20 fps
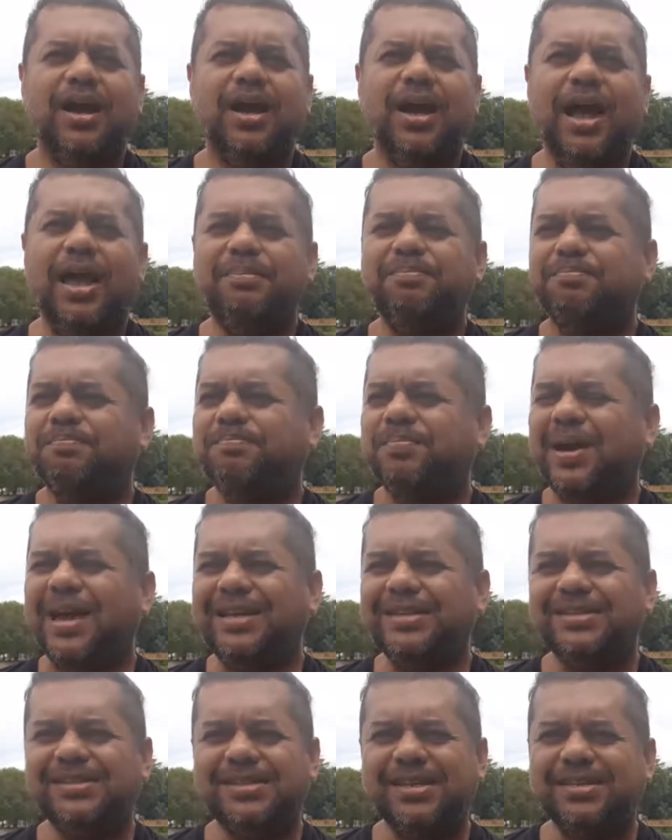
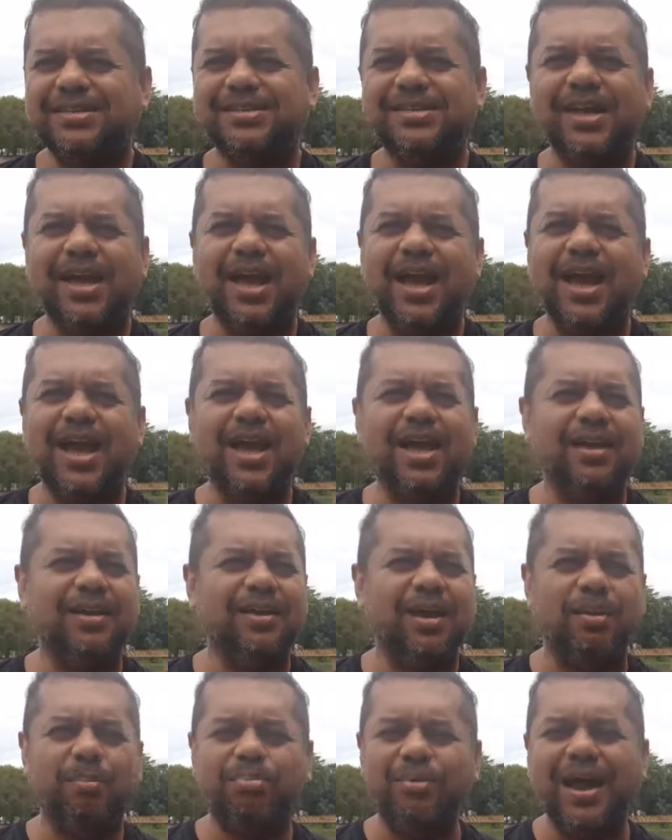a sister,
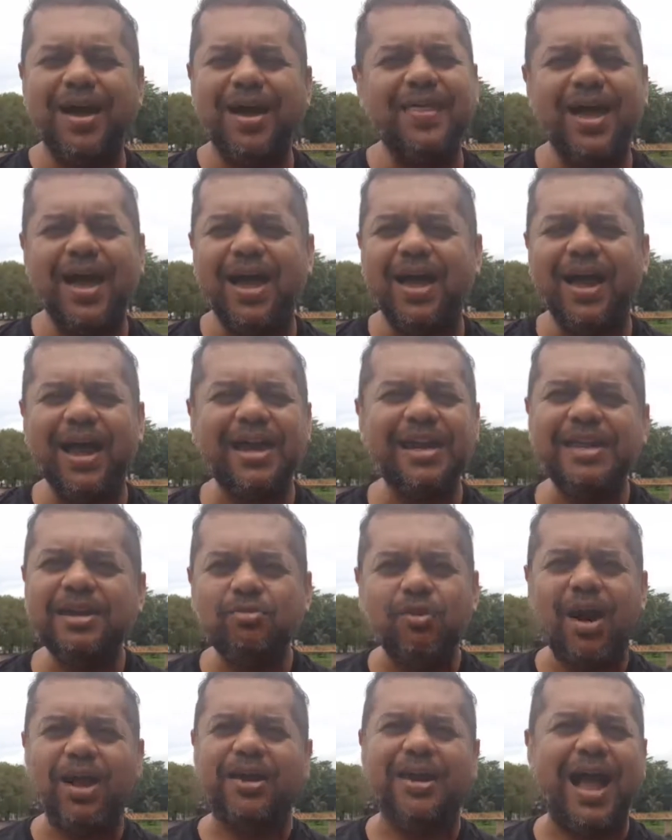a brother,
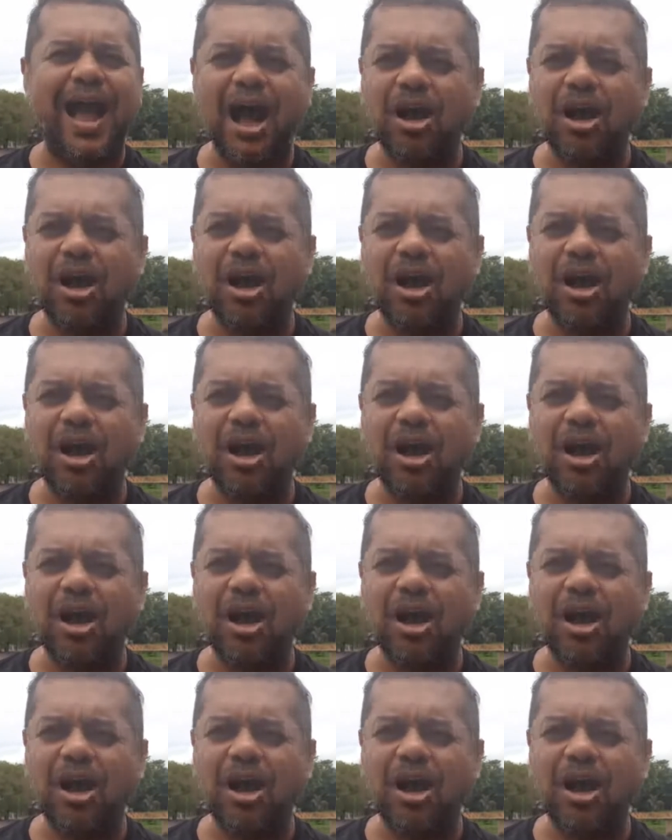anyone,